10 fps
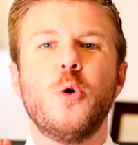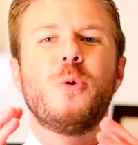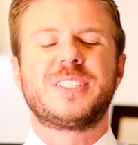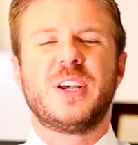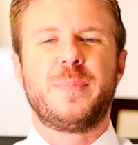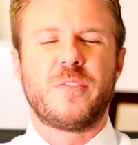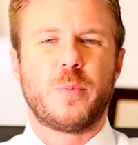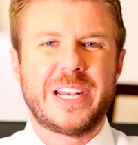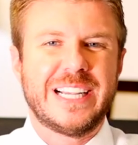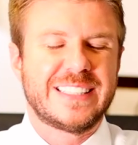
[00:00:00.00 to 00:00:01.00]
What's up,
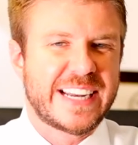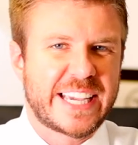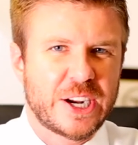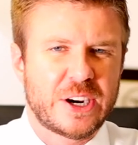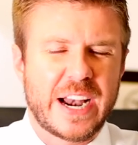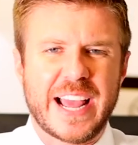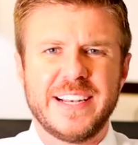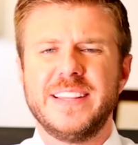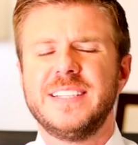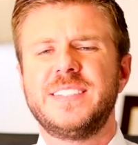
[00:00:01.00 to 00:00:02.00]
everybody? It's Nick here,
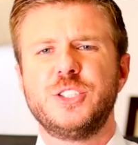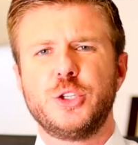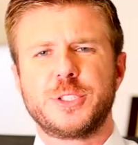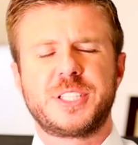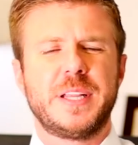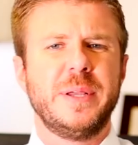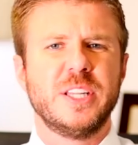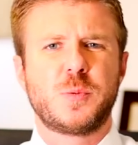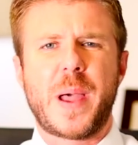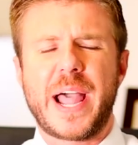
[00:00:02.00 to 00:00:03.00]
and this is your
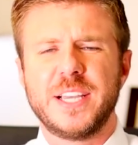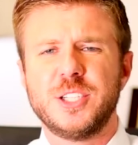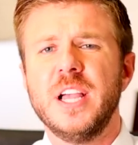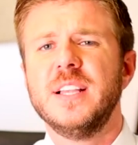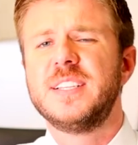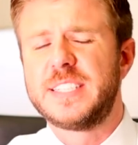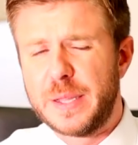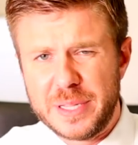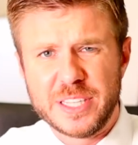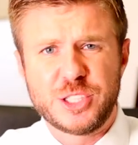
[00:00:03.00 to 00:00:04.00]
stimulus package
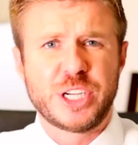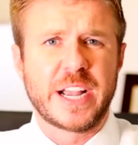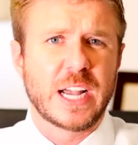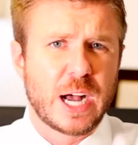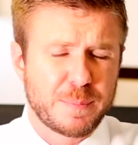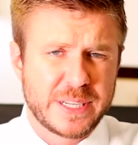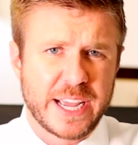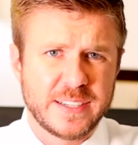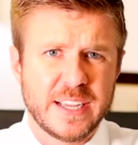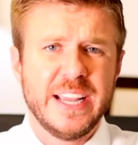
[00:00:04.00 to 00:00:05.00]
stimulus check
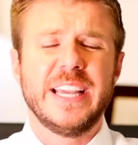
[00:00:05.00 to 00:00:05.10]
update.